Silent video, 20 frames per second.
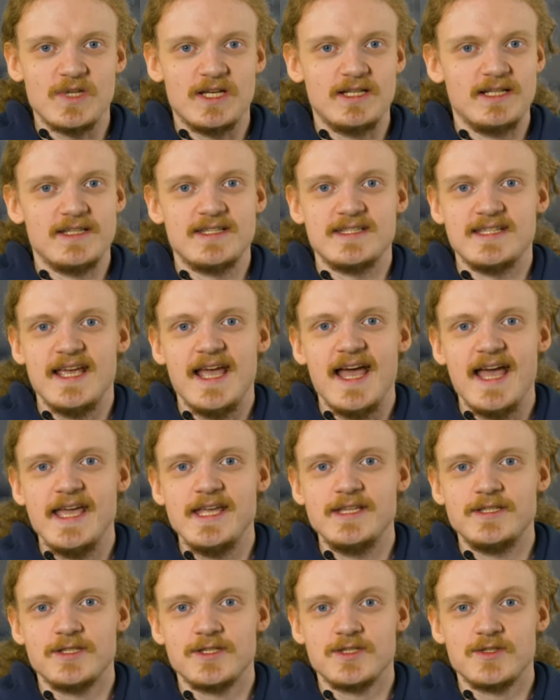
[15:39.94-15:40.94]
let's say,
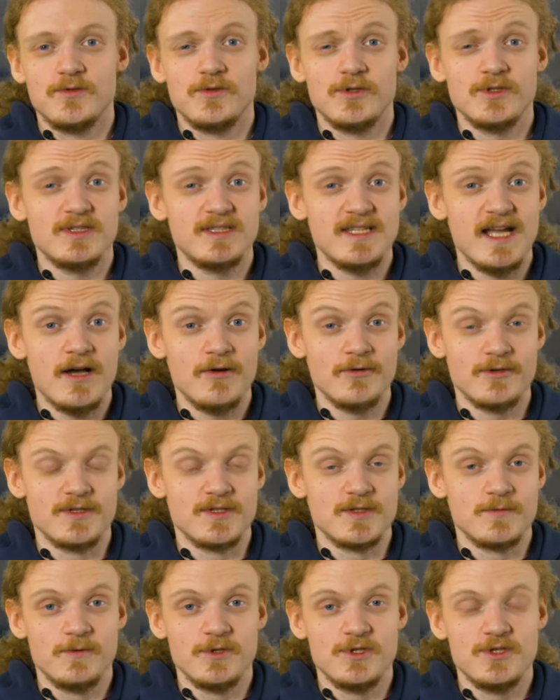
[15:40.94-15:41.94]
haters or
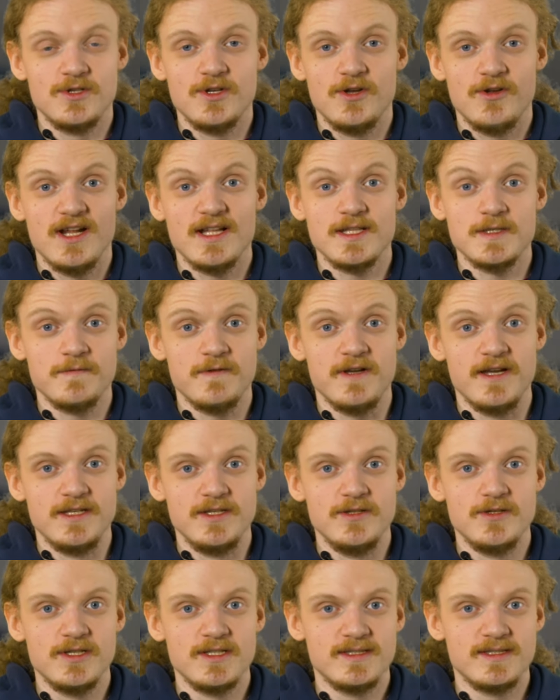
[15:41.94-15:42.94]
doubters, which, you know, that's fine.
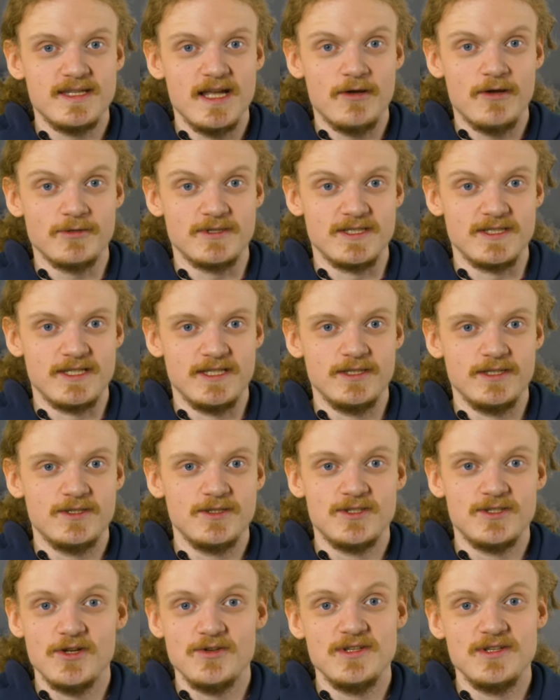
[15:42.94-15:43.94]
You can doubt the kid.
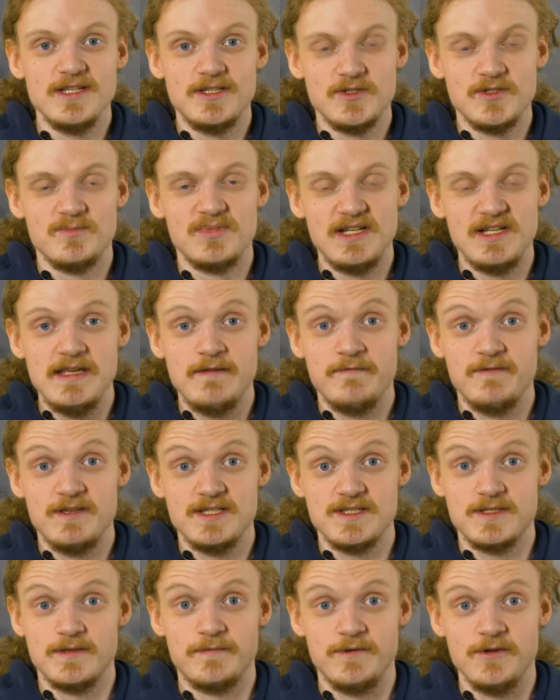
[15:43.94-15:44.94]
You don't need to believe
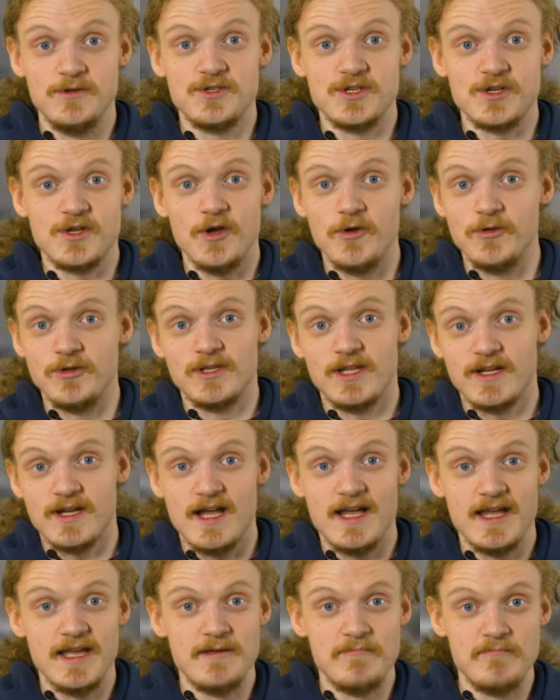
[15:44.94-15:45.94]
he's the future GOAT like
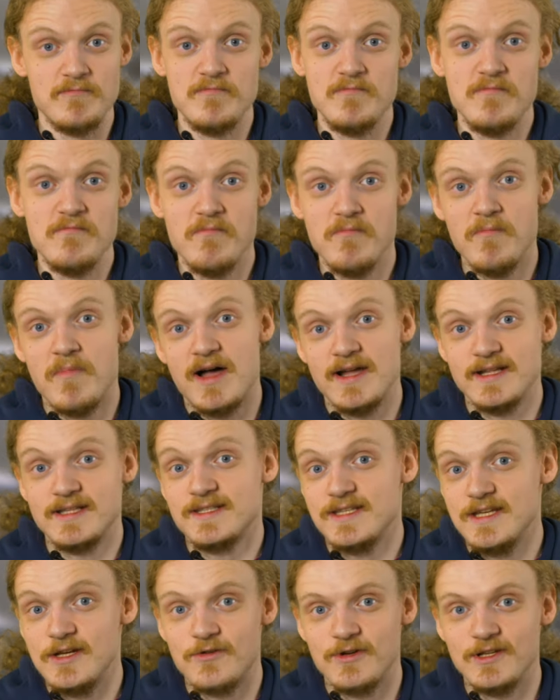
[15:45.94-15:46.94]
I might
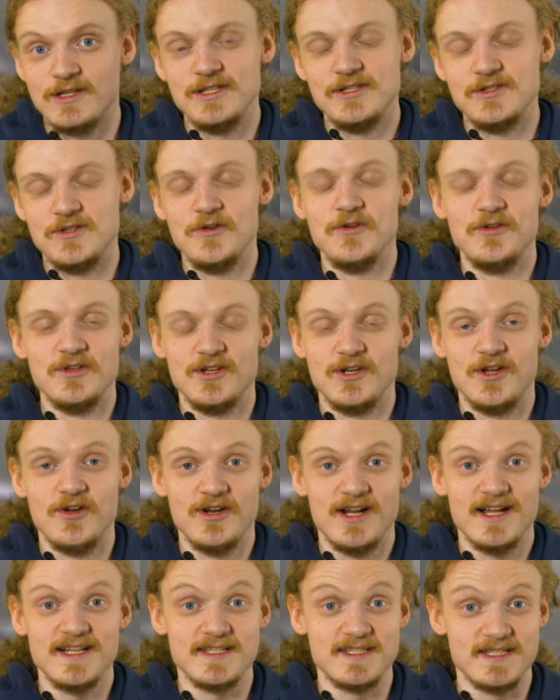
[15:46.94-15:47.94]
secretly do, you know,
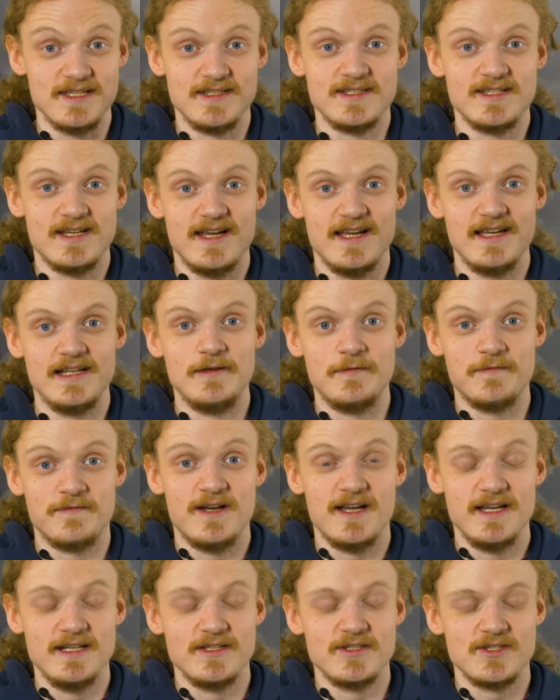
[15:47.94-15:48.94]
that's entirely
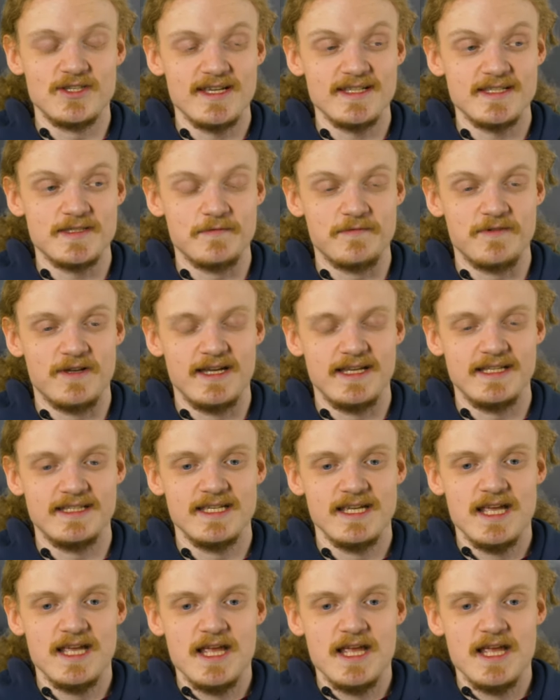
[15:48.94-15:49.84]
fine and justified.